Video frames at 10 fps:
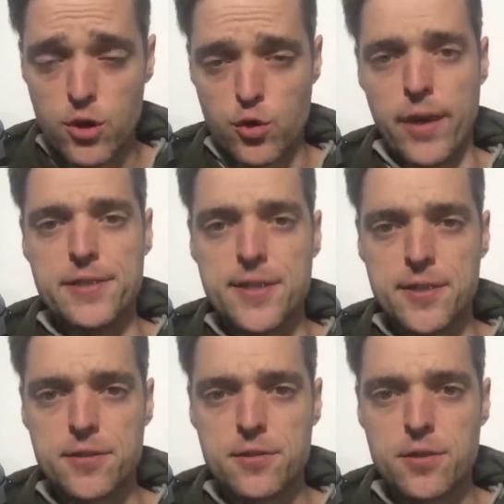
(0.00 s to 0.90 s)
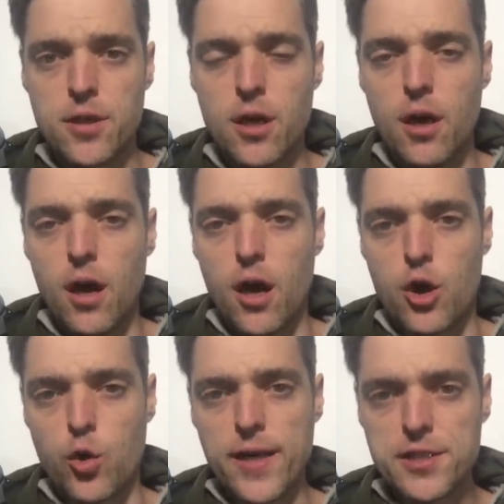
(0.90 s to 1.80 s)
crisis, a
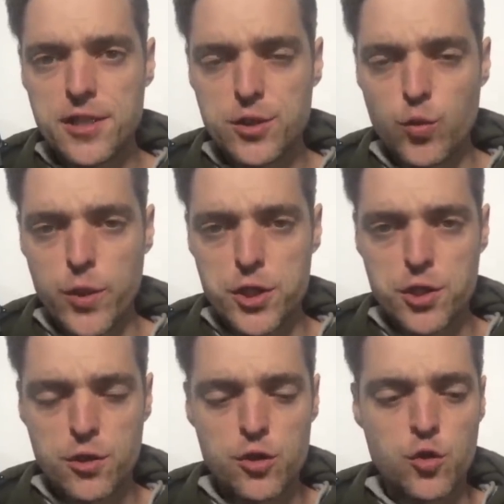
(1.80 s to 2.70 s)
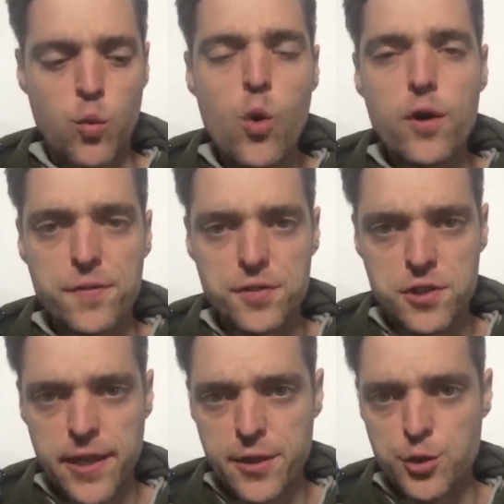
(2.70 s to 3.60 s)
crisis which dwarfs
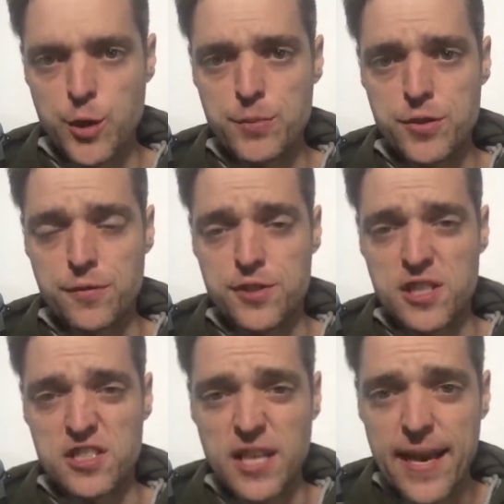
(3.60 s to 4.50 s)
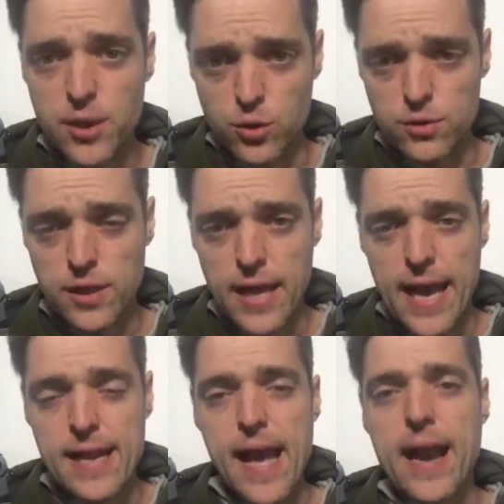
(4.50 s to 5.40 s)
in terms of societal
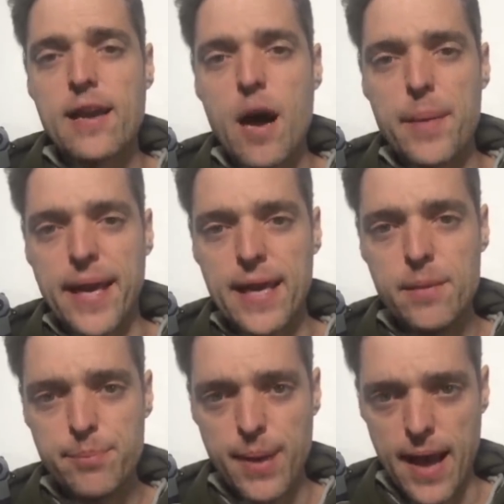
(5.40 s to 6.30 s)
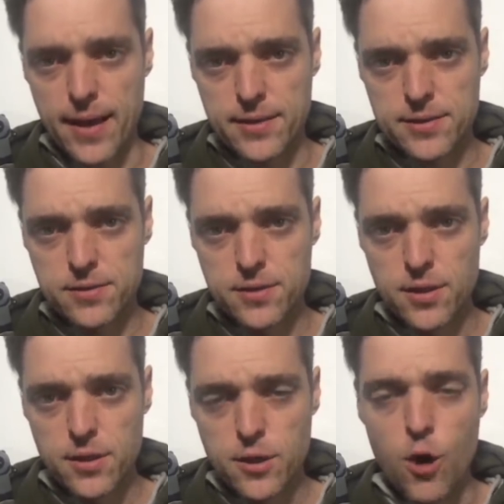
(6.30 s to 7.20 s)
and economic impacts
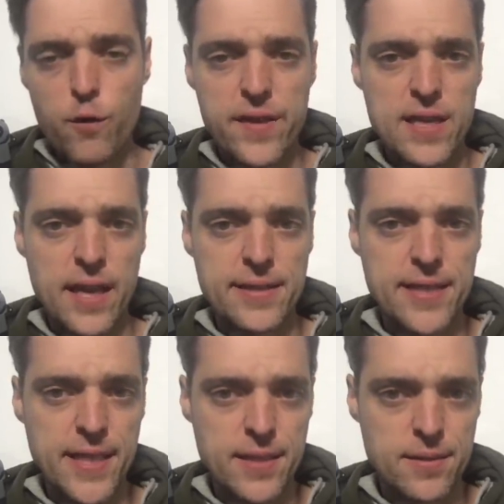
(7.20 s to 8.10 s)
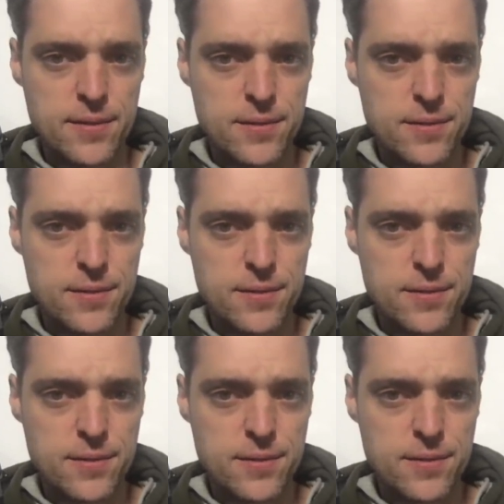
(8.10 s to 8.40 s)
COVID nineteen.